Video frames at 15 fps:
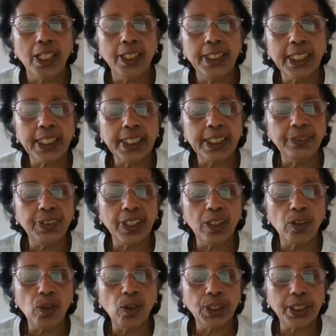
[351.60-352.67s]
negative figure
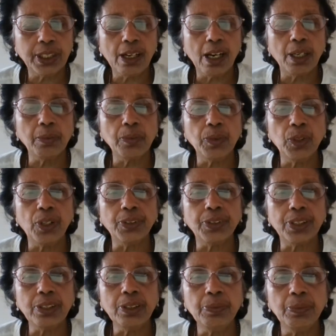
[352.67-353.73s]
all the time, you have
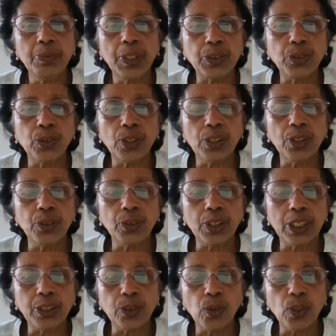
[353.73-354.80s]
to make sure you
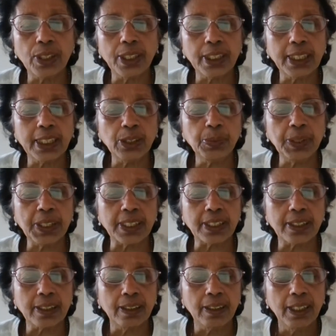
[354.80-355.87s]
control that
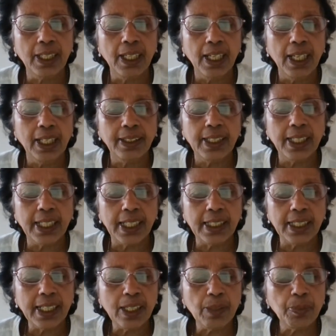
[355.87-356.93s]
expense. Then
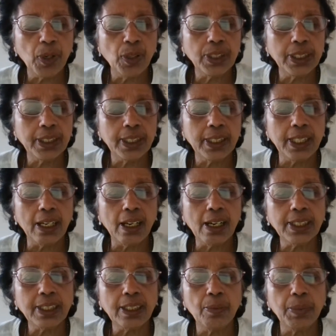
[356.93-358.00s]
another point, in
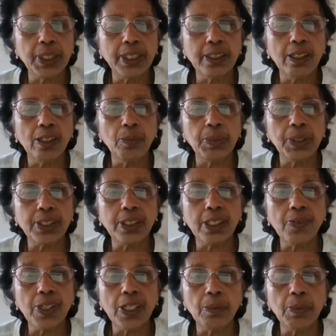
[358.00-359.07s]
large company there will be
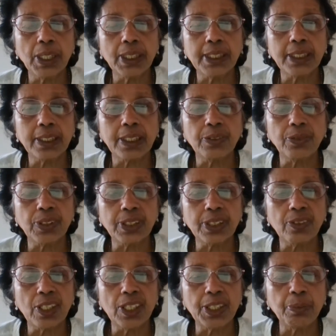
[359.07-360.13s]
several budgets for
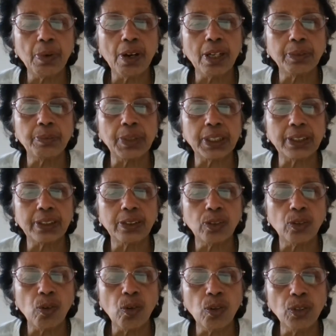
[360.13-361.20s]
several departments,
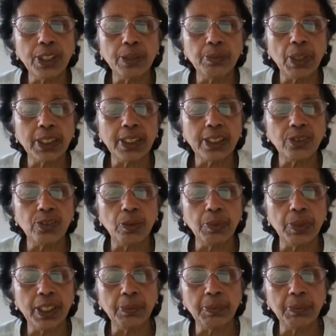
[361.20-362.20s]
so all the budgets will be